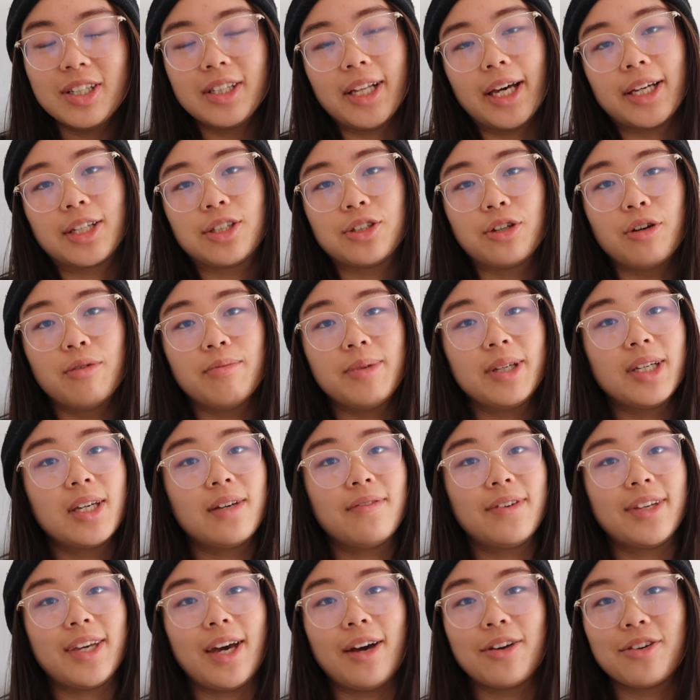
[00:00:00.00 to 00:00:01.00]
Like, don't be
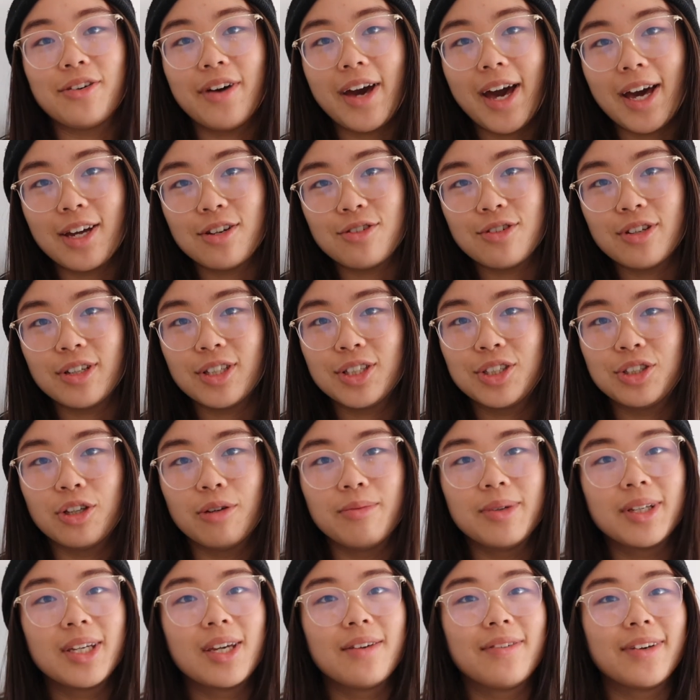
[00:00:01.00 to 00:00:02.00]
giving out your address, don't
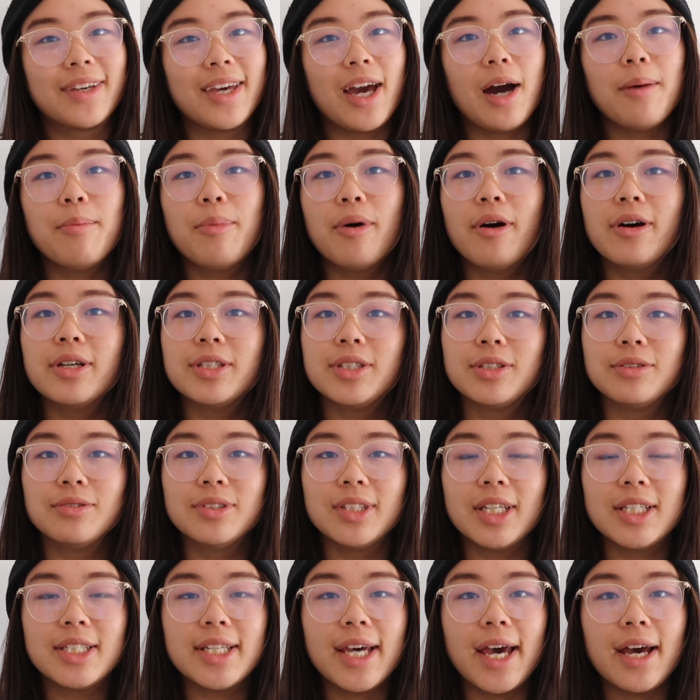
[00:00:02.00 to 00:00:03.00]
be giving out personal
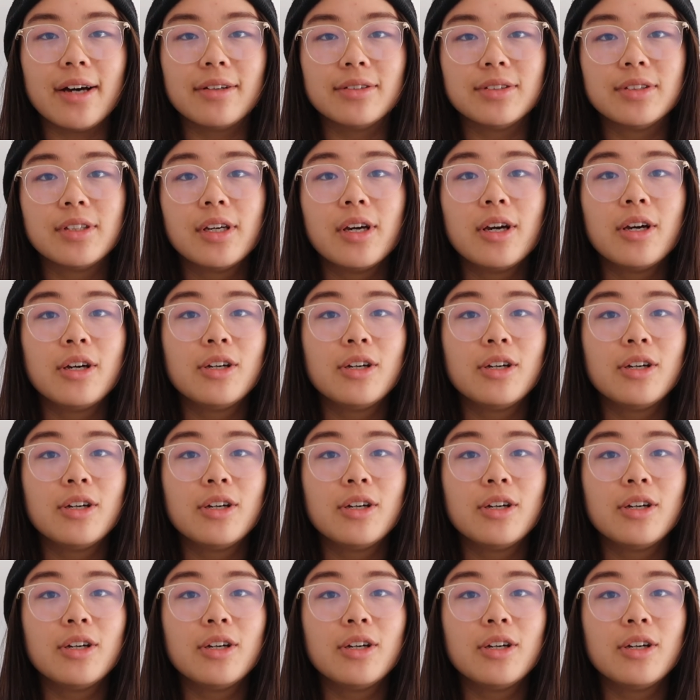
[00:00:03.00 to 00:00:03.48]
details